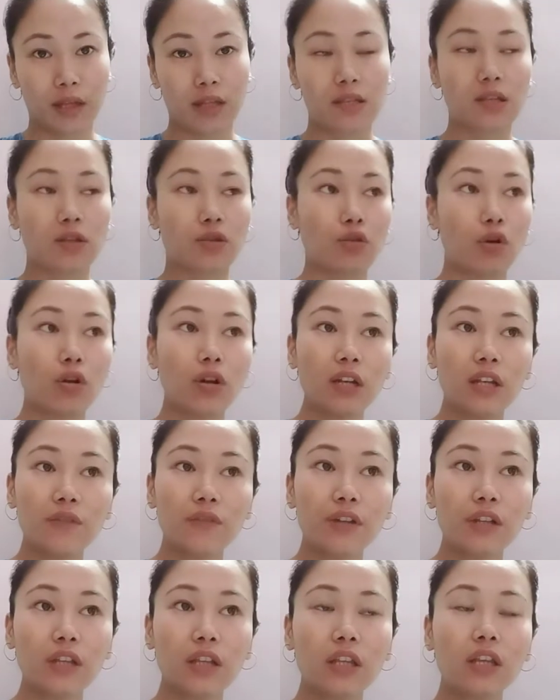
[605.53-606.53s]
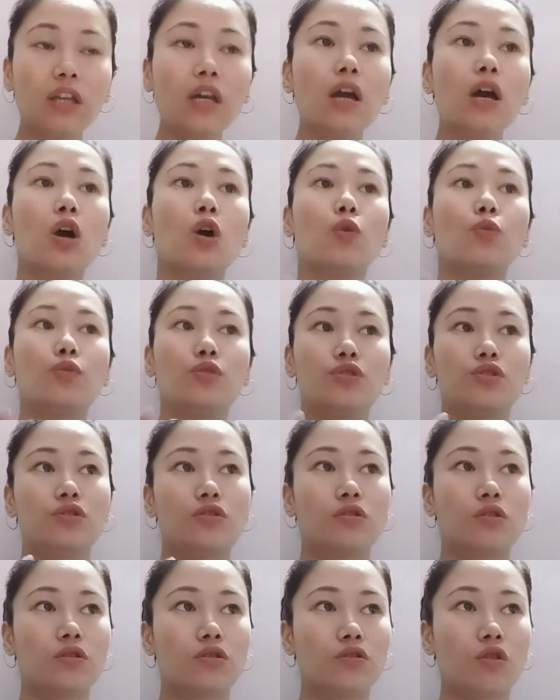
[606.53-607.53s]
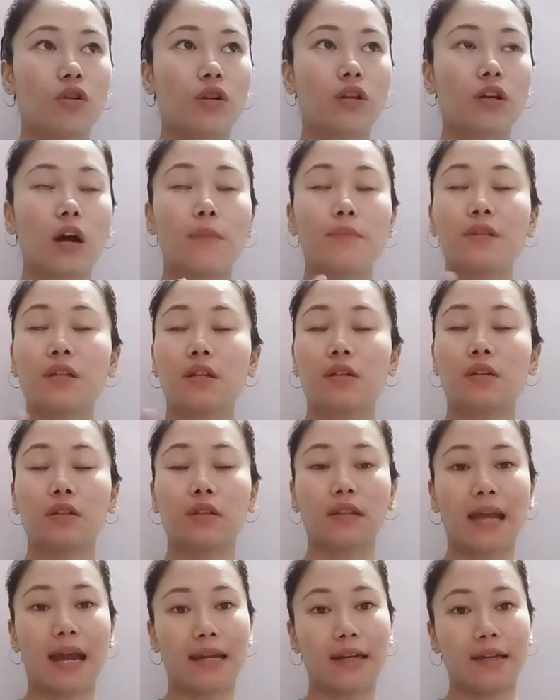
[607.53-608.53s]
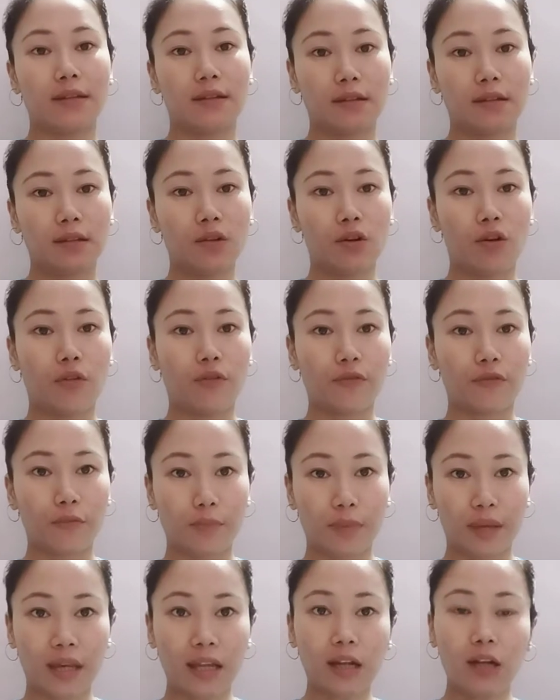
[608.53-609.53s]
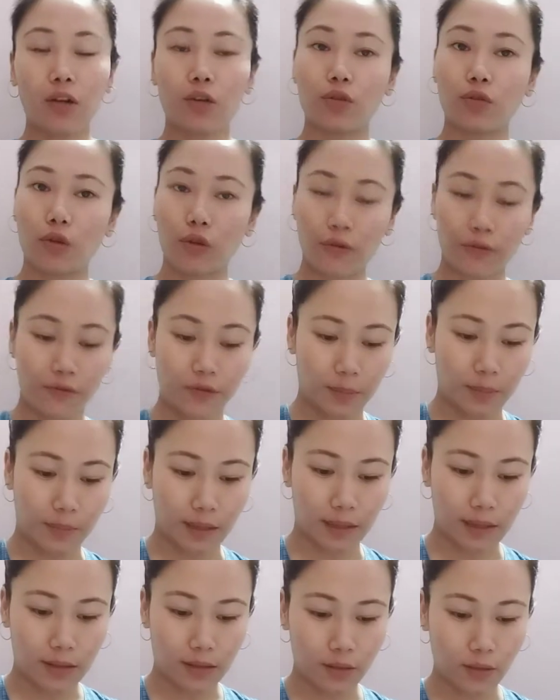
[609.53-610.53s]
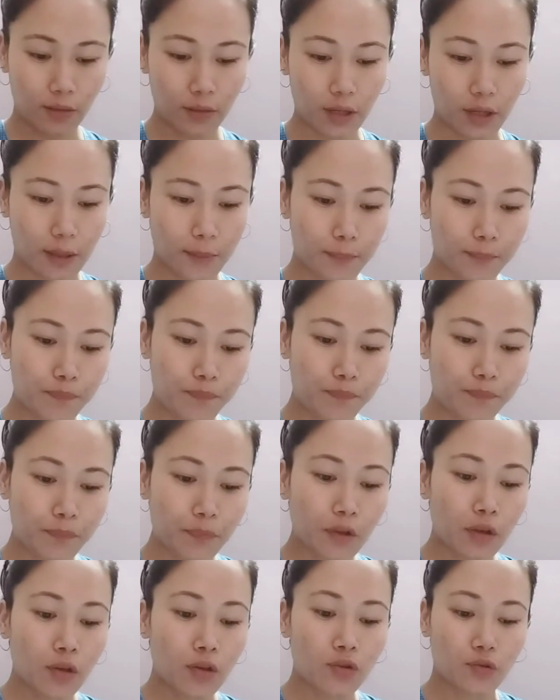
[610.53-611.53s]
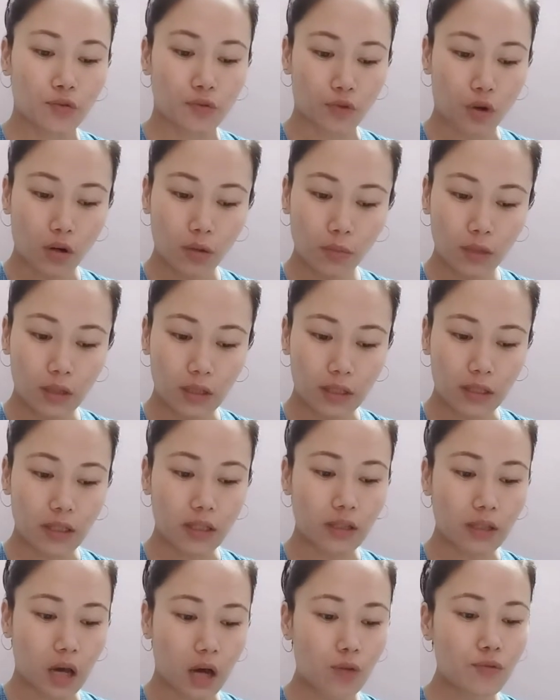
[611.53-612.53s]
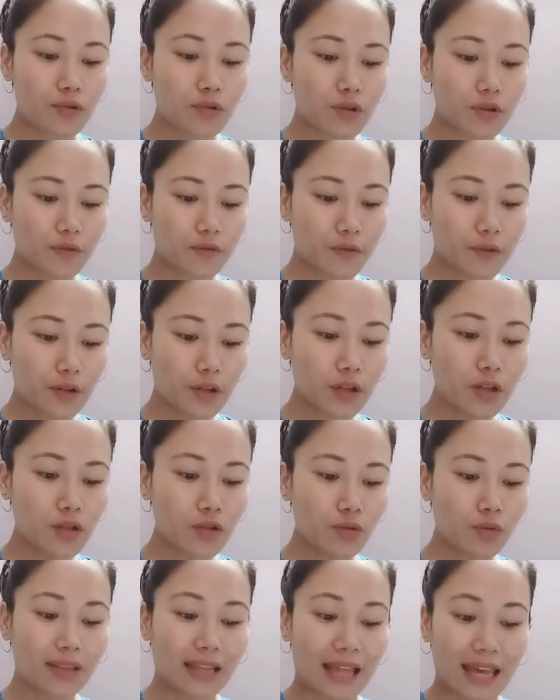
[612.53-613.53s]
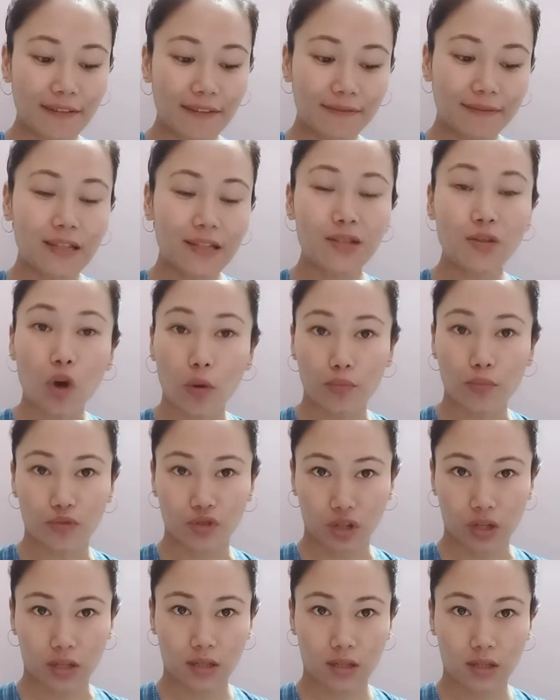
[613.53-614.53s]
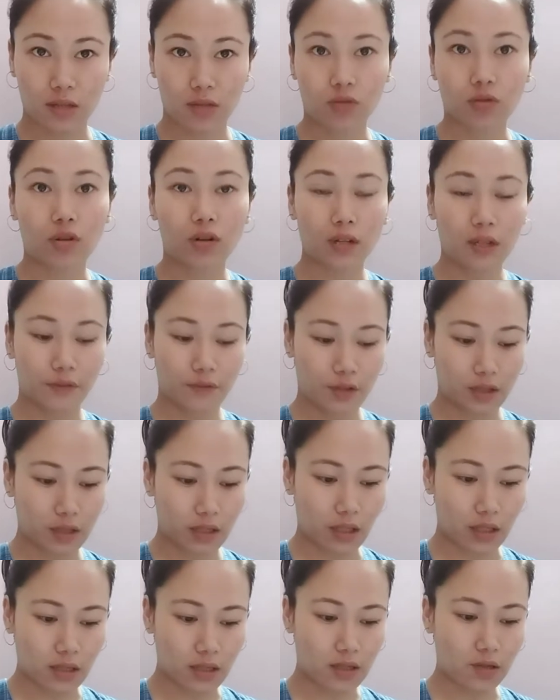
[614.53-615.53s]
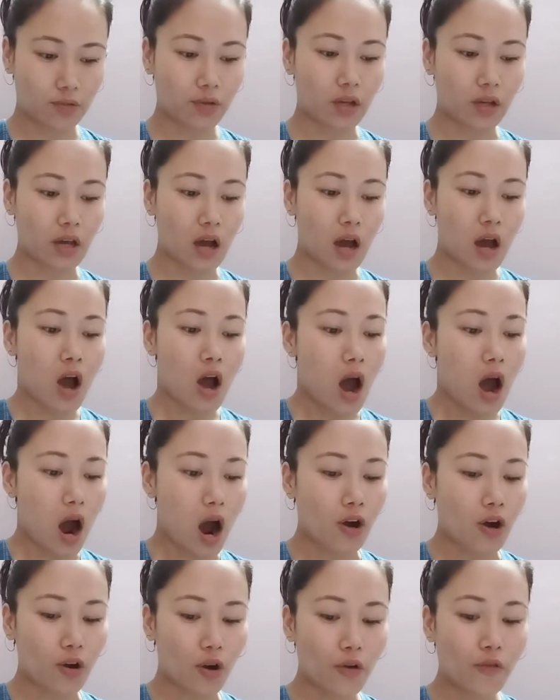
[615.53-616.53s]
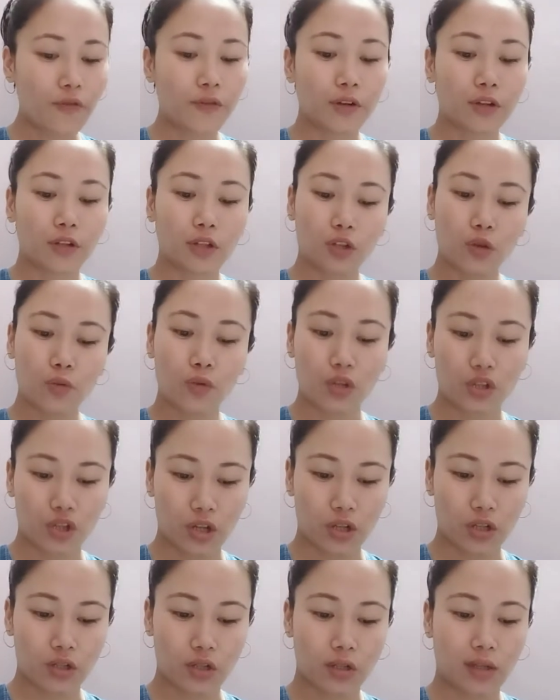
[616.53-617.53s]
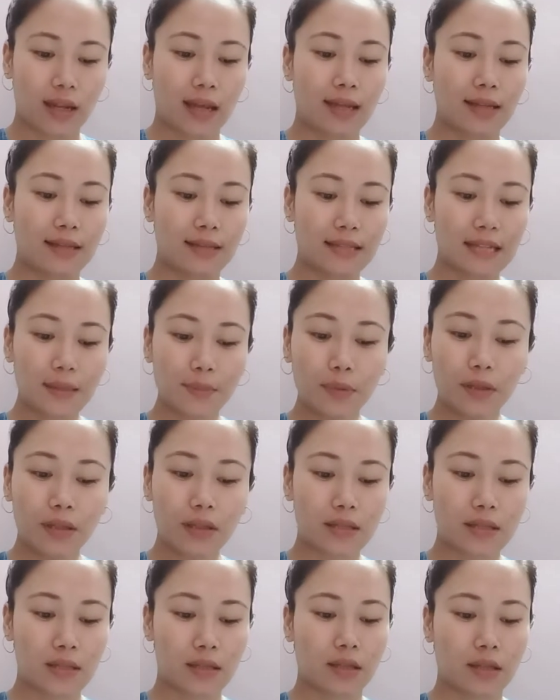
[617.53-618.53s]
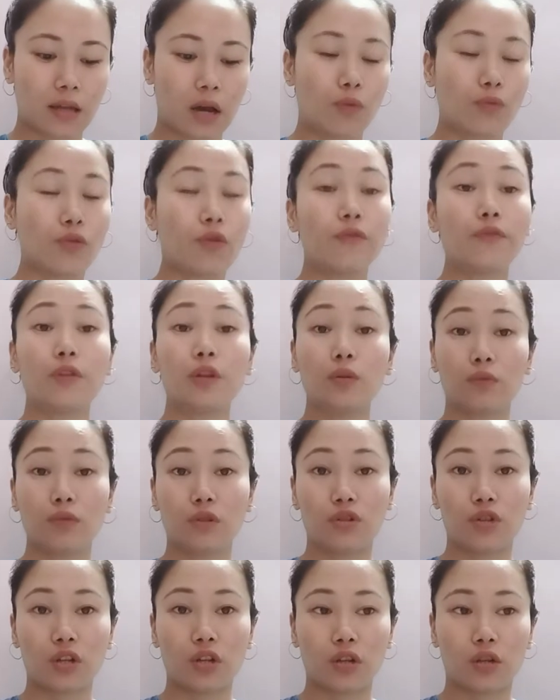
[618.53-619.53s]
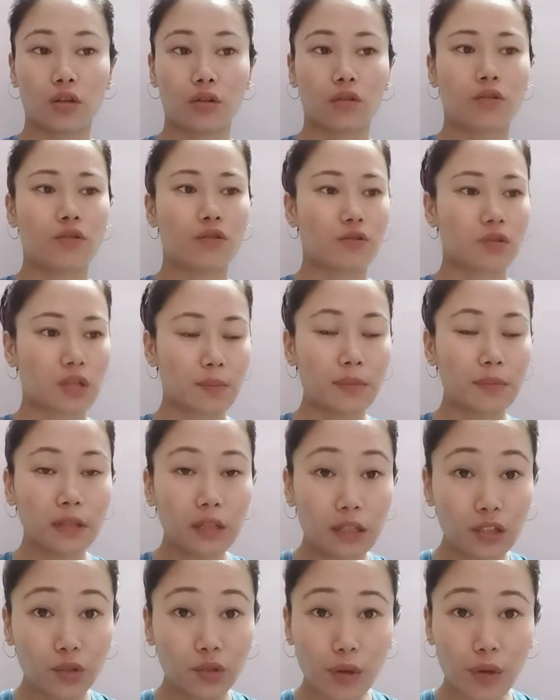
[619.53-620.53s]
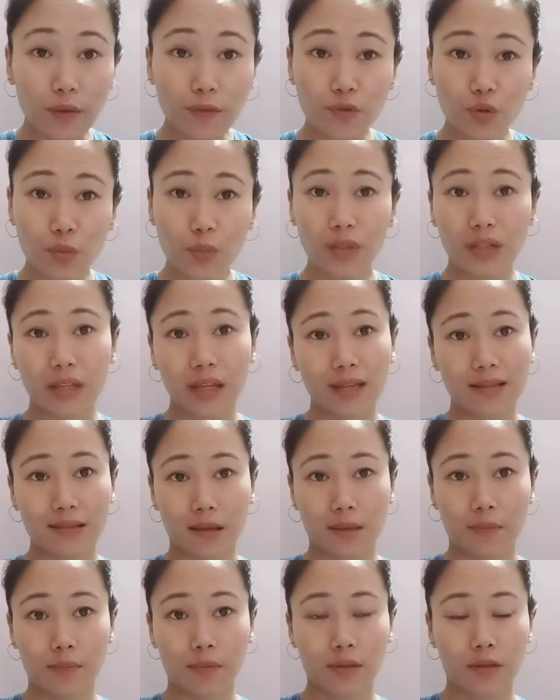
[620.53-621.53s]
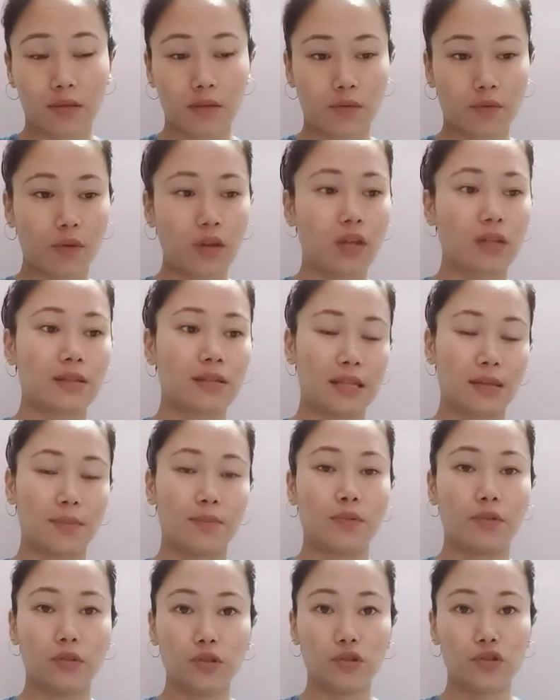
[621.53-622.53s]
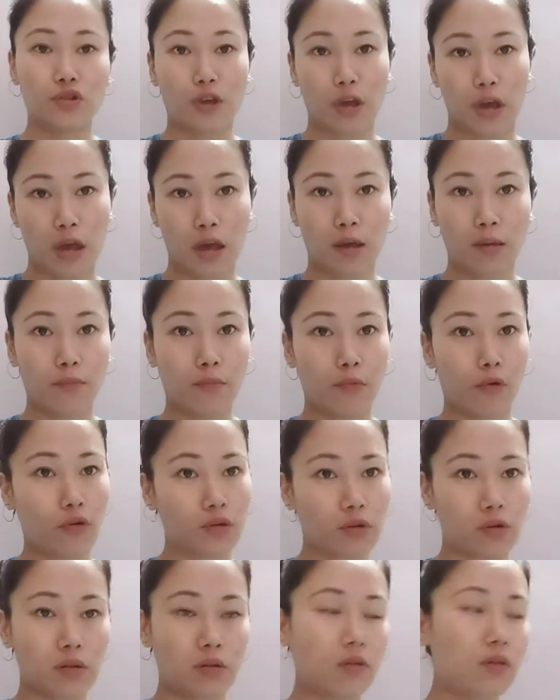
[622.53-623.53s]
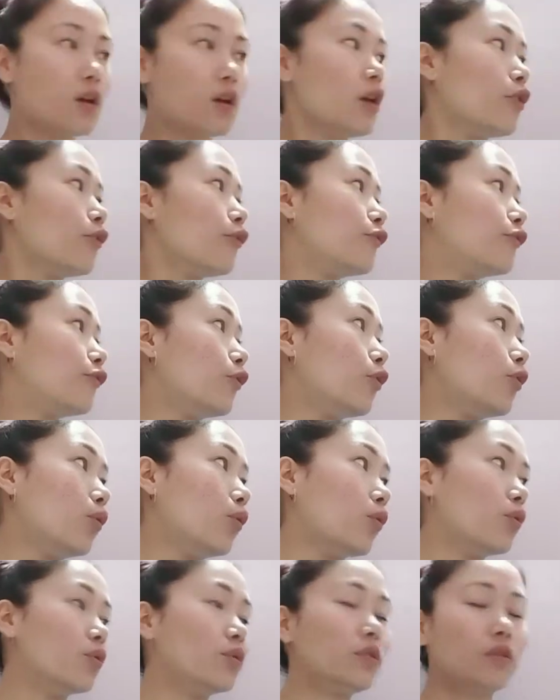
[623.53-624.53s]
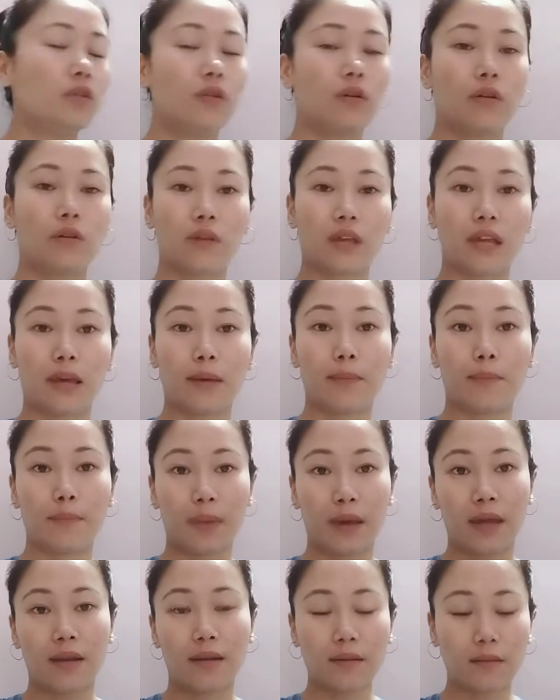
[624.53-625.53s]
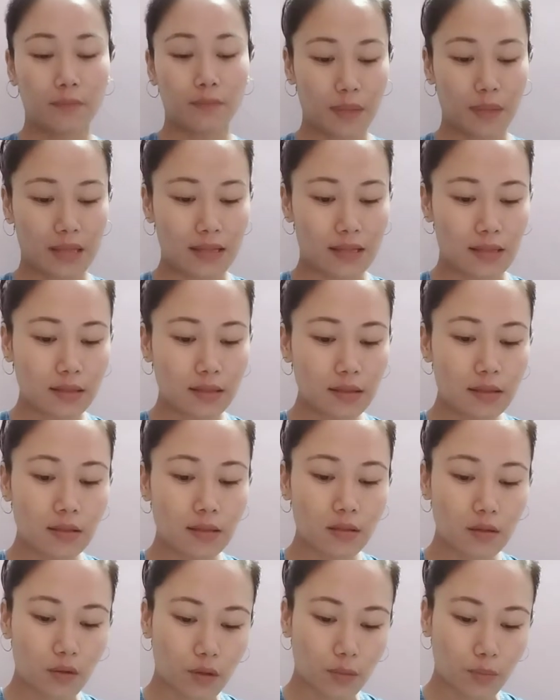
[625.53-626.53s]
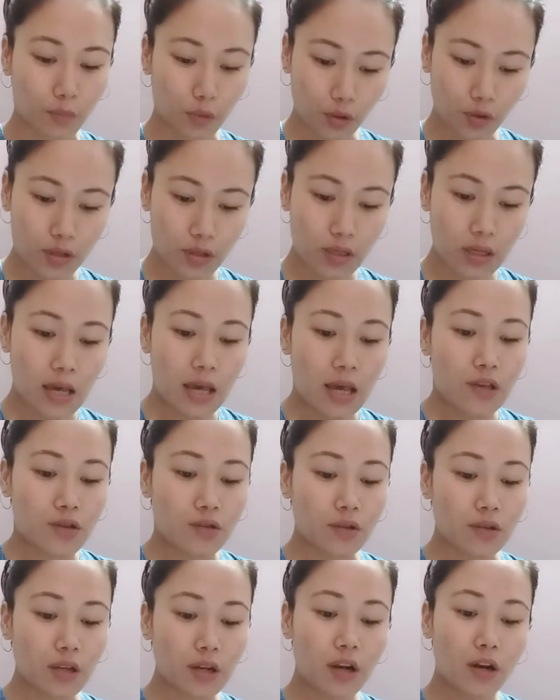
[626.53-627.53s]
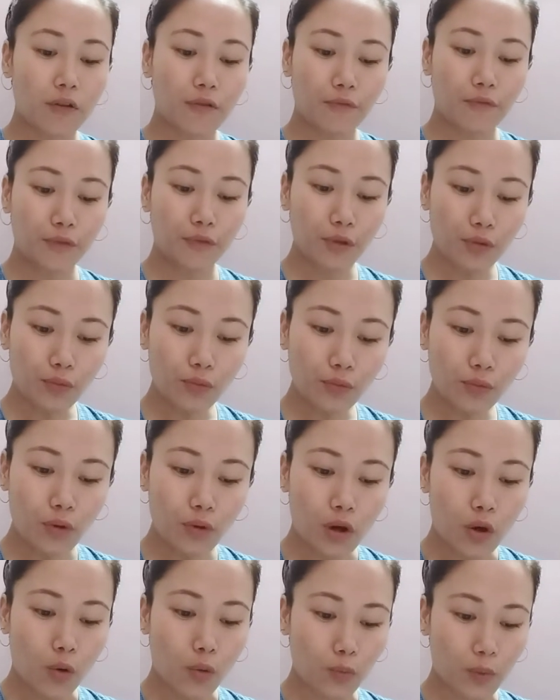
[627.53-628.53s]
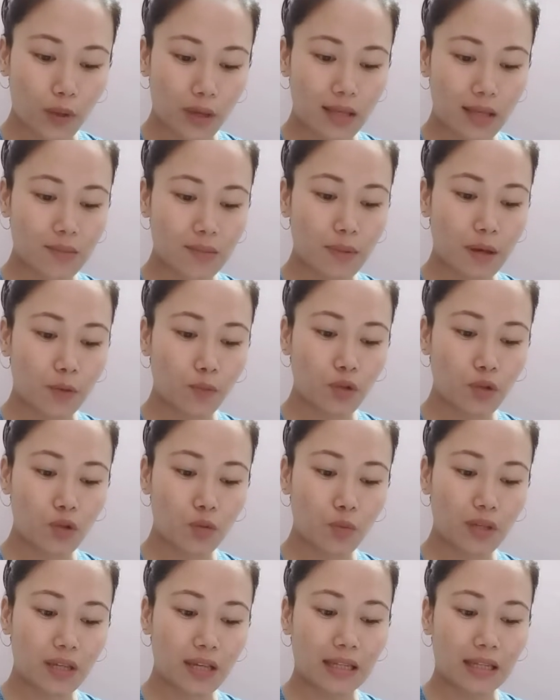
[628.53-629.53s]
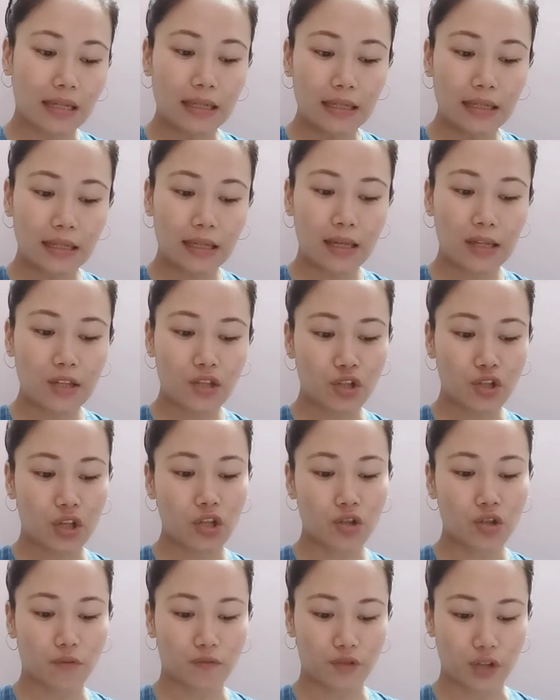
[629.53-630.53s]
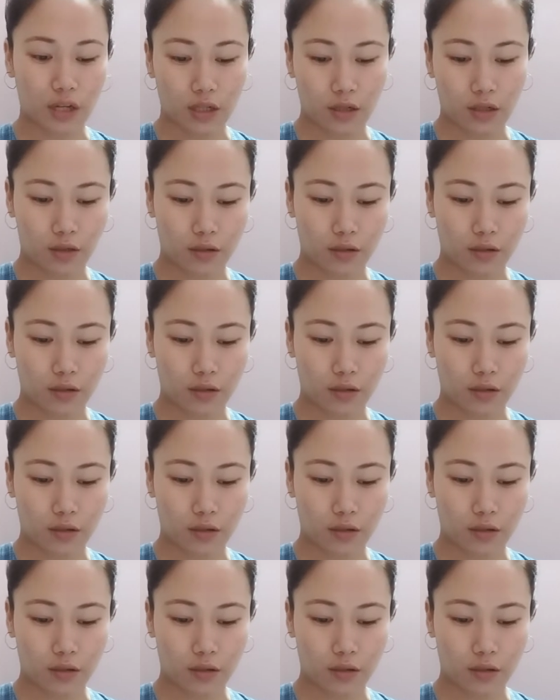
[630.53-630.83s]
It's a non-living thing which does not comes under the category of male nor female. Okay. So normally nouns referring to lifeless objects, non-living things, okay, are of neuter gender. Like table is the noun of neuter gender. So similarly, you have so many examples. Okay, table, chair, bottle, phone, okay, pen, pencils, books. So there are a few ways by which we can indicate change of gender.